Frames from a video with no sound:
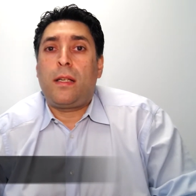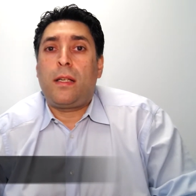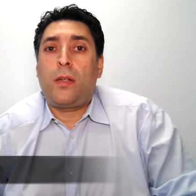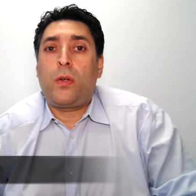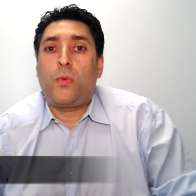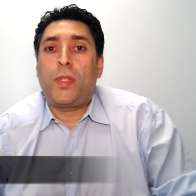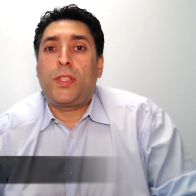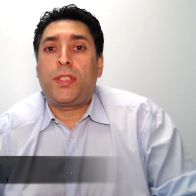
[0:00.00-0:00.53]

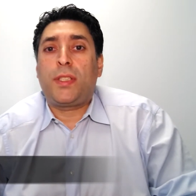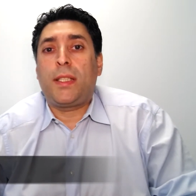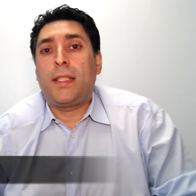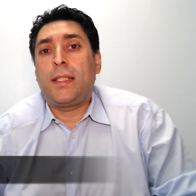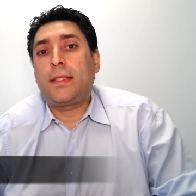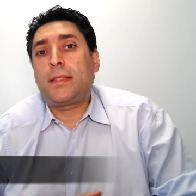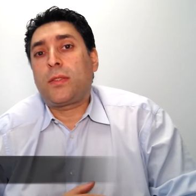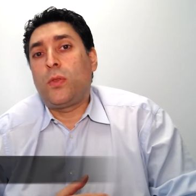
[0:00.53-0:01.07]
which
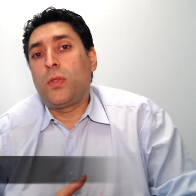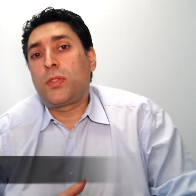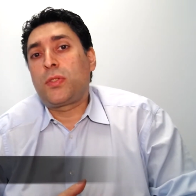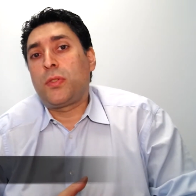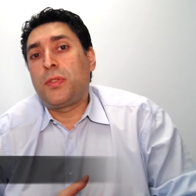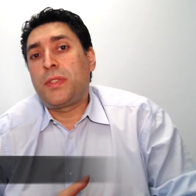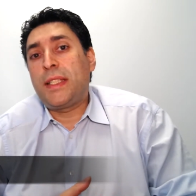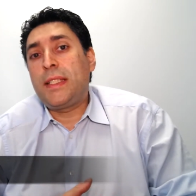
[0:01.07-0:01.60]
is
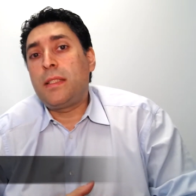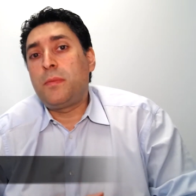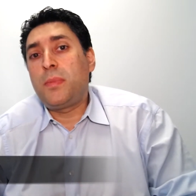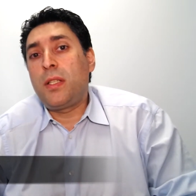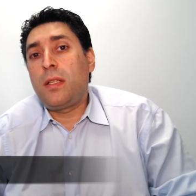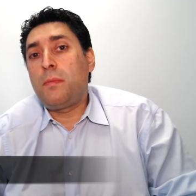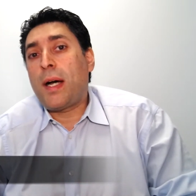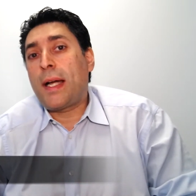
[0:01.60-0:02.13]
also
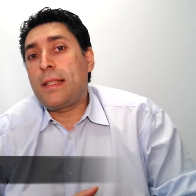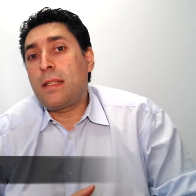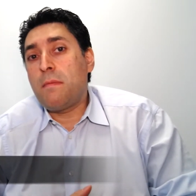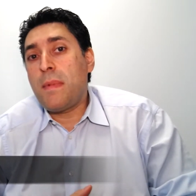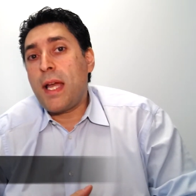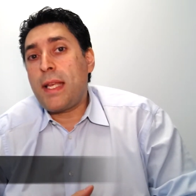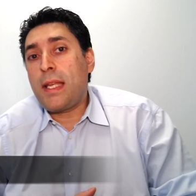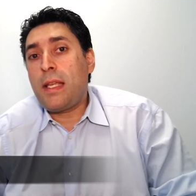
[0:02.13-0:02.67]
readable by the
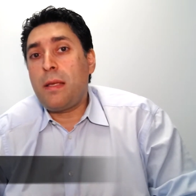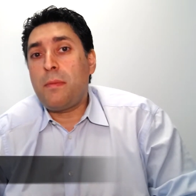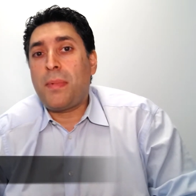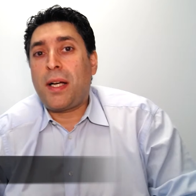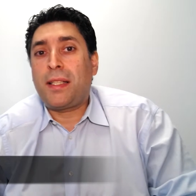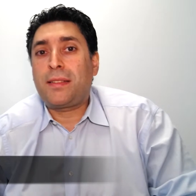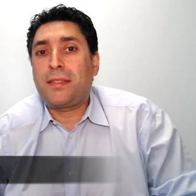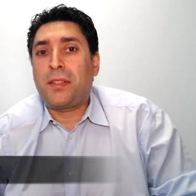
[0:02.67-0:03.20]
many,
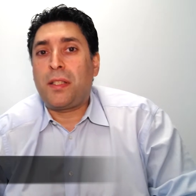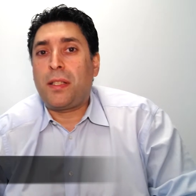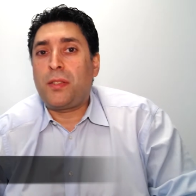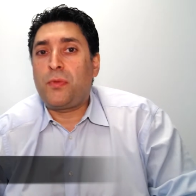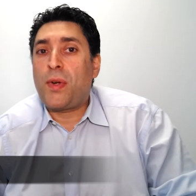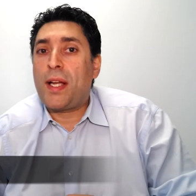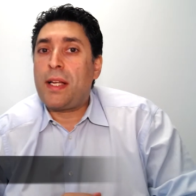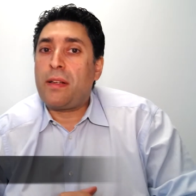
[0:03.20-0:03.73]
but
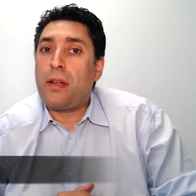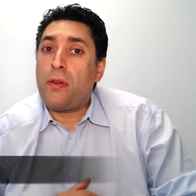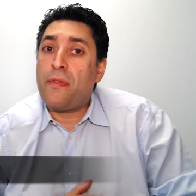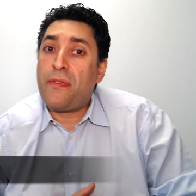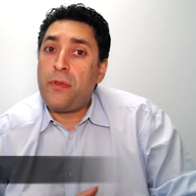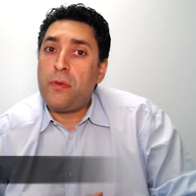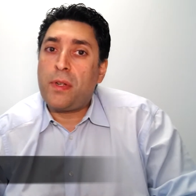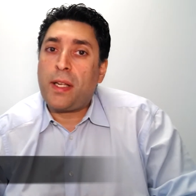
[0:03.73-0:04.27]
where a
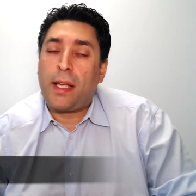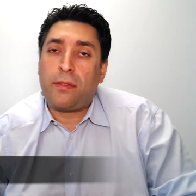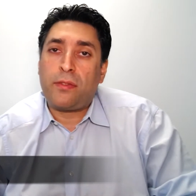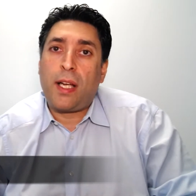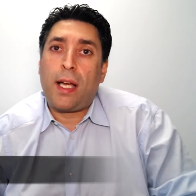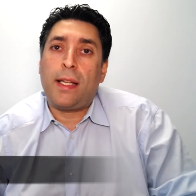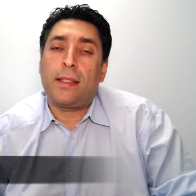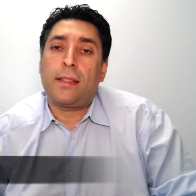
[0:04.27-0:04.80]
few can
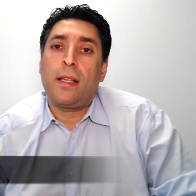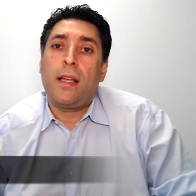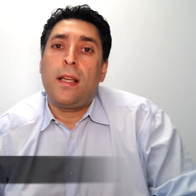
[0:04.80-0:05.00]
write.